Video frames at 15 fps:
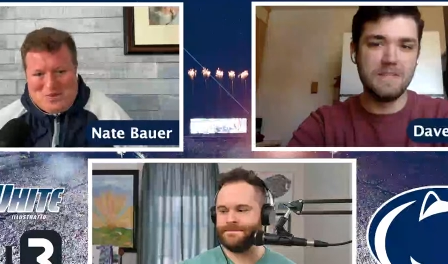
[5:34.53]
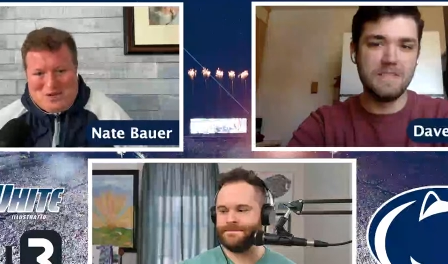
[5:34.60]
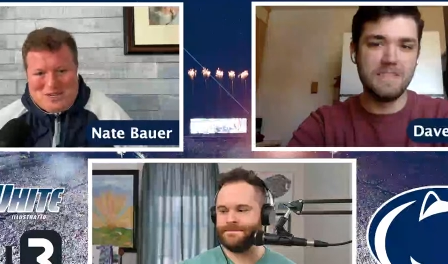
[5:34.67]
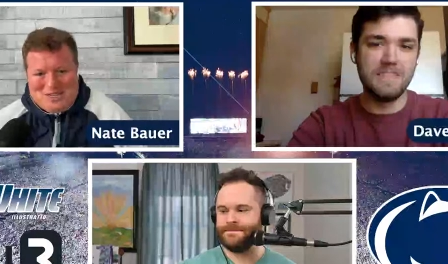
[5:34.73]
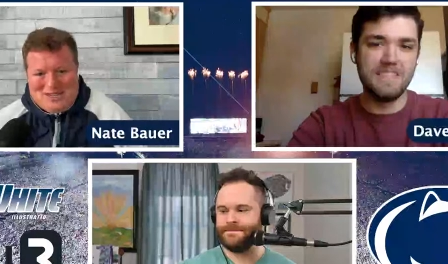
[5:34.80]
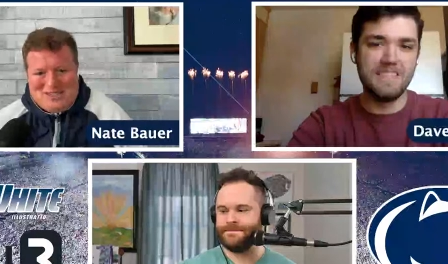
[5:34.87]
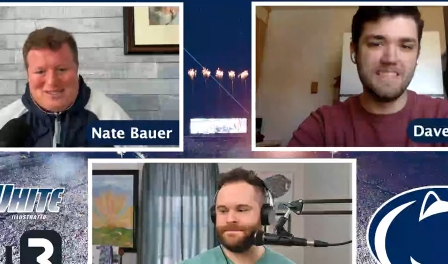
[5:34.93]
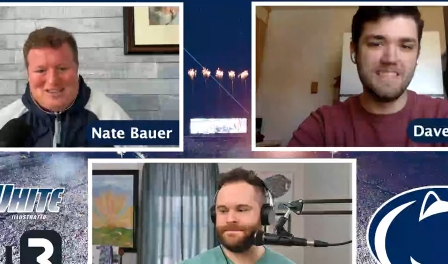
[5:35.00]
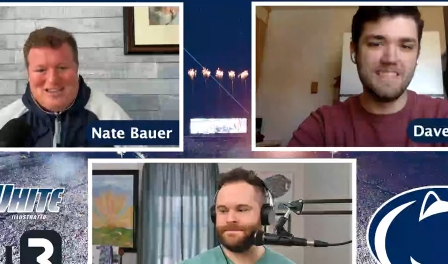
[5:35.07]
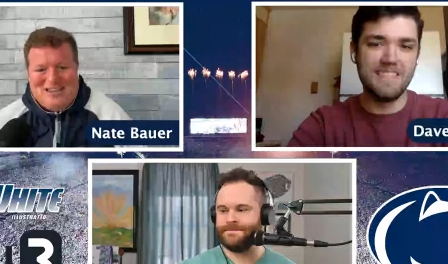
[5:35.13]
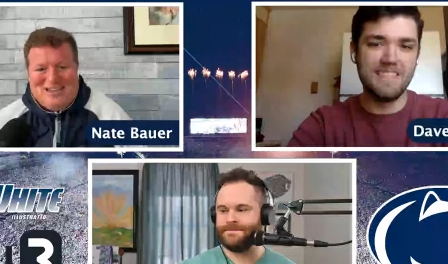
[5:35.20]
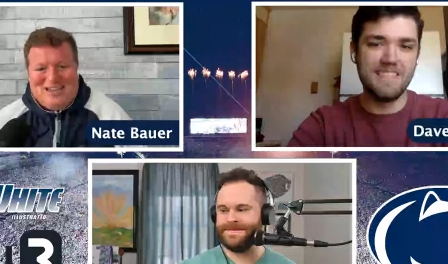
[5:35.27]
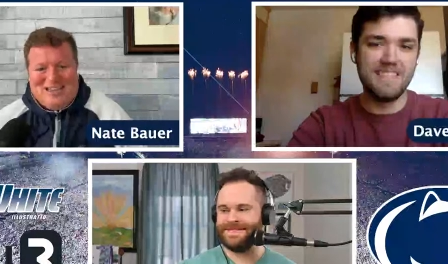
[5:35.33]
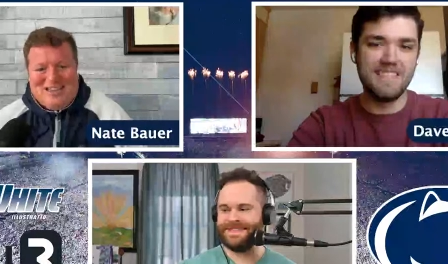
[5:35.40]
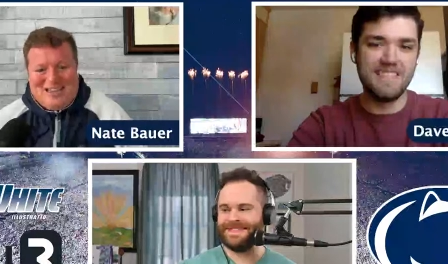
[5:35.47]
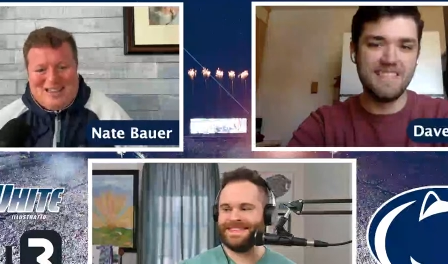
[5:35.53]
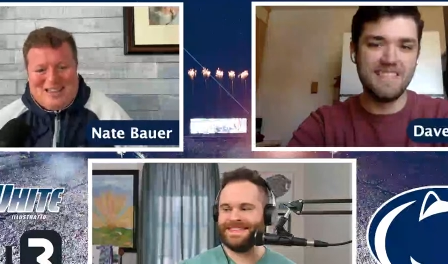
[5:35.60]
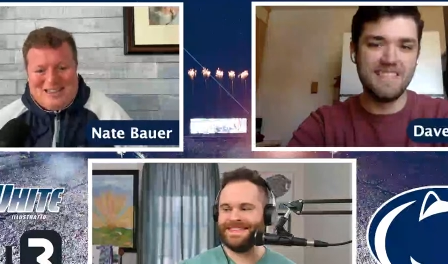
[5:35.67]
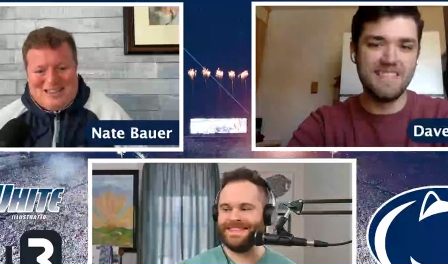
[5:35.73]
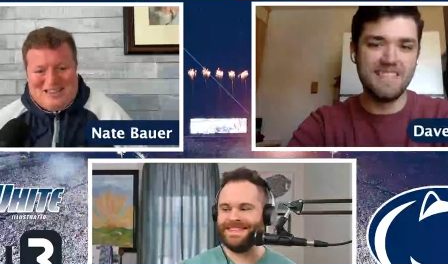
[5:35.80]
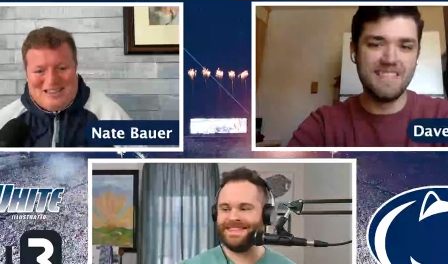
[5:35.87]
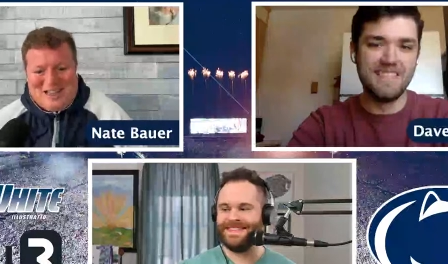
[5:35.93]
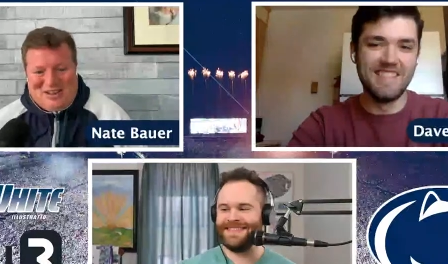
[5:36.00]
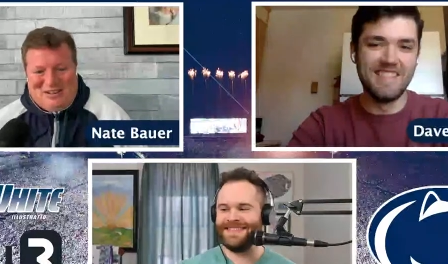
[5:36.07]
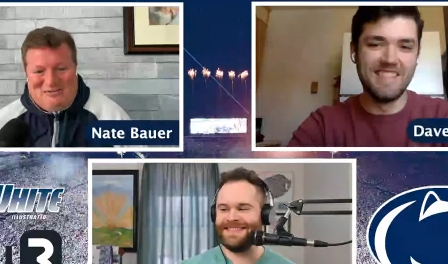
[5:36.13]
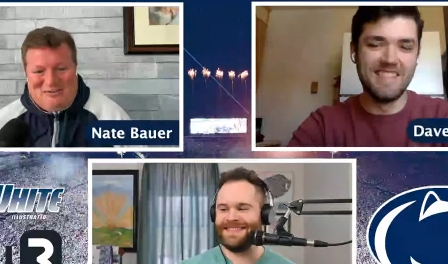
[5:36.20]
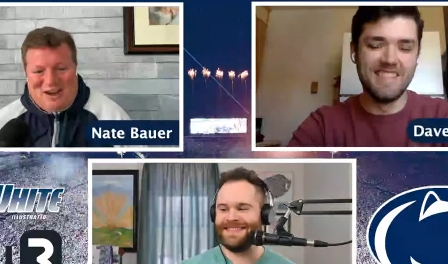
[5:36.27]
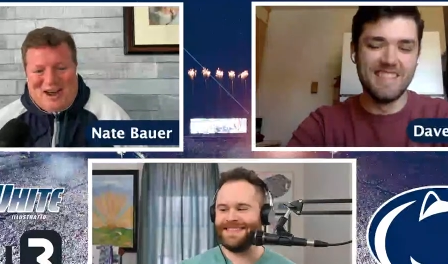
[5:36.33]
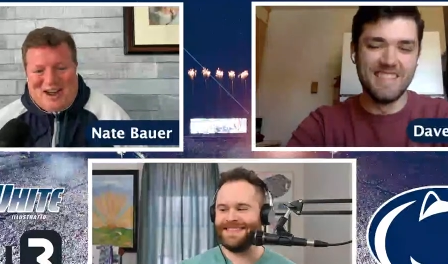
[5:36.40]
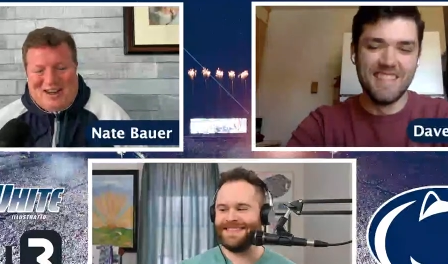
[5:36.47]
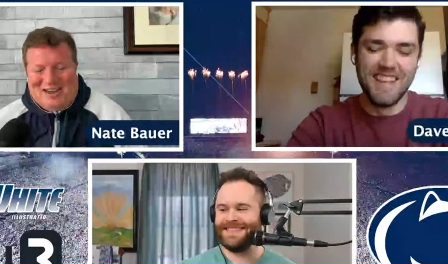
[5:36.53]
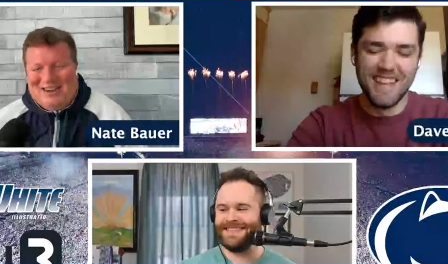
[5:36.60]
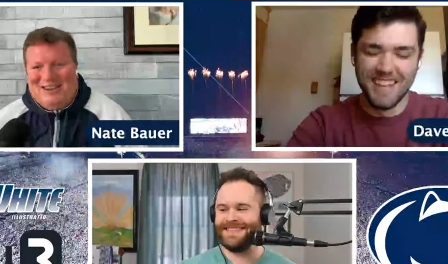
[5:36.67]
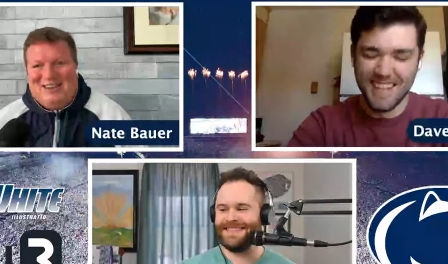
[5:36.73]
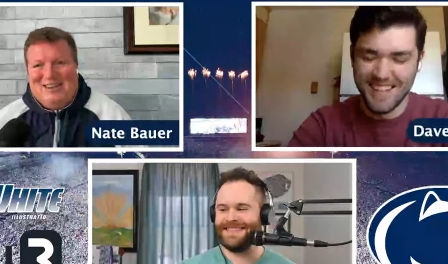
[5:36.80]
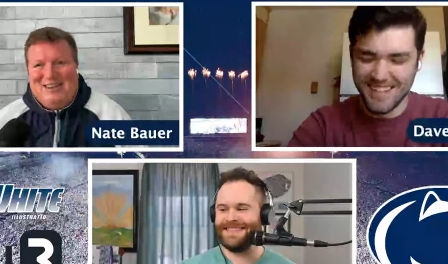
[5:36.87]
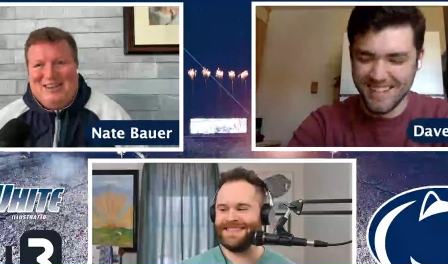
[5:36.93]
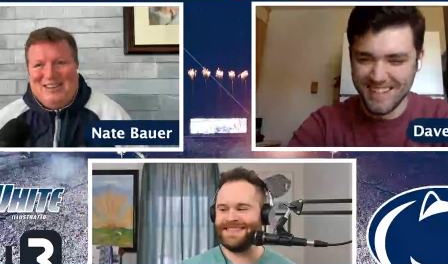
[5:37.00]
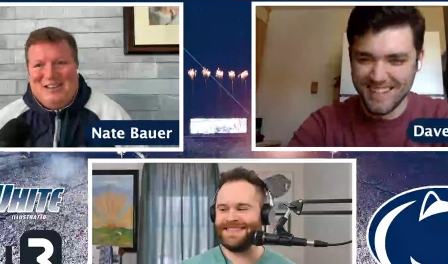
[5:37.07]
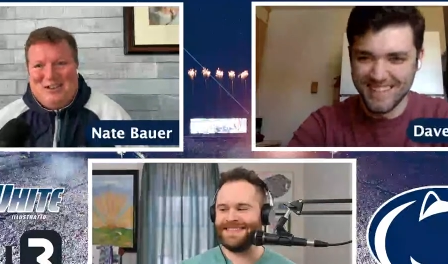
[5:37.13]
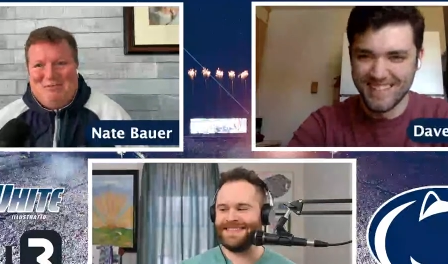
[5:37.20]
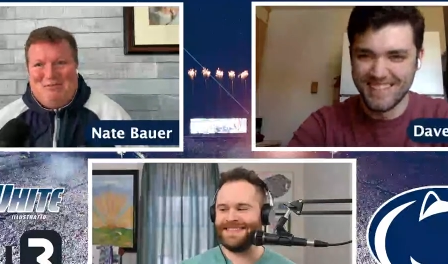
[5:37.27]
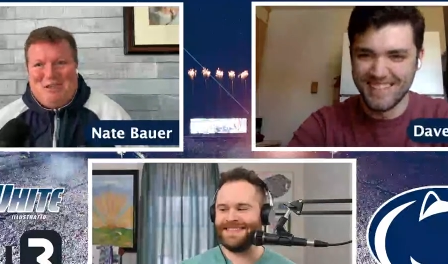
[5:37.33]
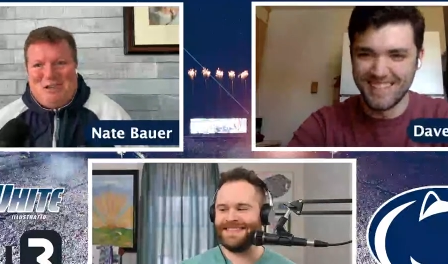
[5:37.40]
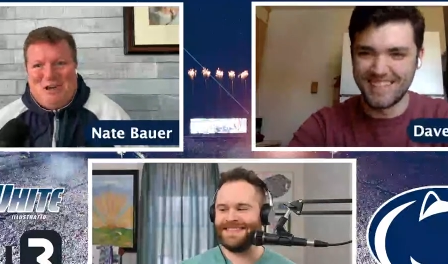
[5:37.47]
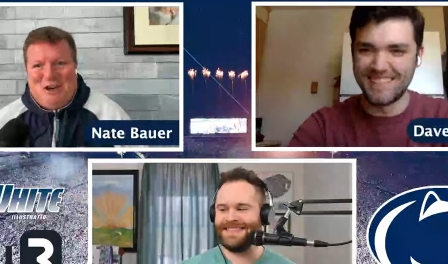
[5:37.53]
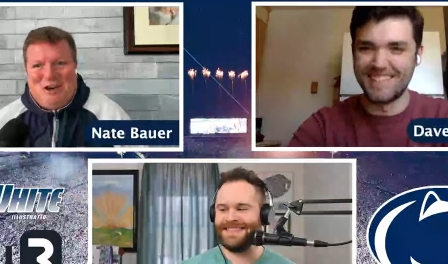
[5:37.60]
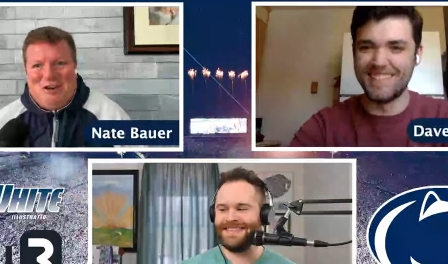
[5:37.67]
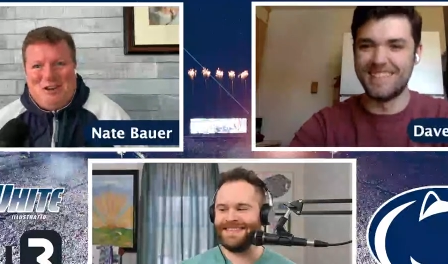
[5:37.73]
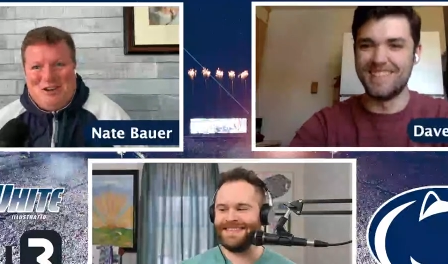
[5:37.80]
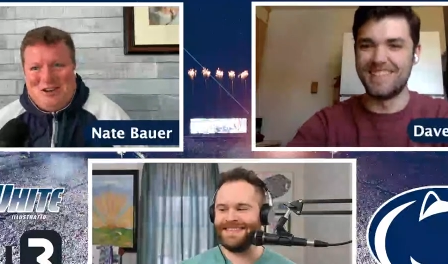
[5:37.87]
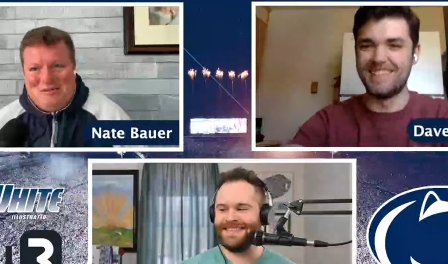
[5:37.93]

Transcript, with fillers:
Speaker 1: was that this signified the return